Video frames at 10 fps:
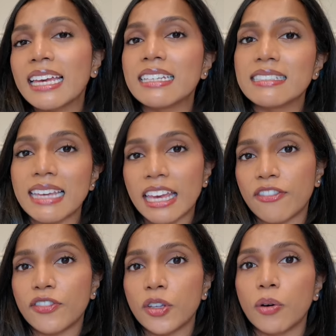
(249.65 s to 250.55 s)
is
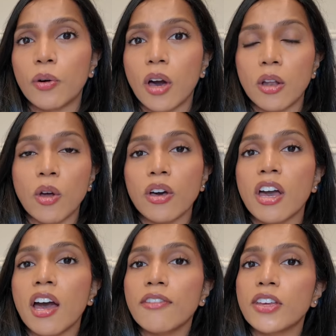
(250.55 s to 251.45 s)
if you're a lot
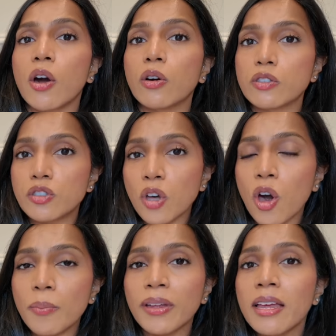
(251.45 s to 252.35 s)
curvier on
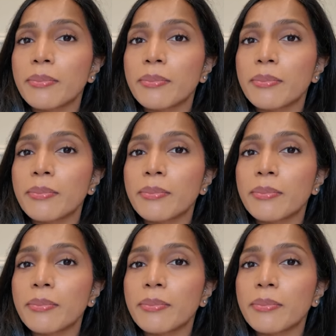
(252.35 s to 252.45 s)
top,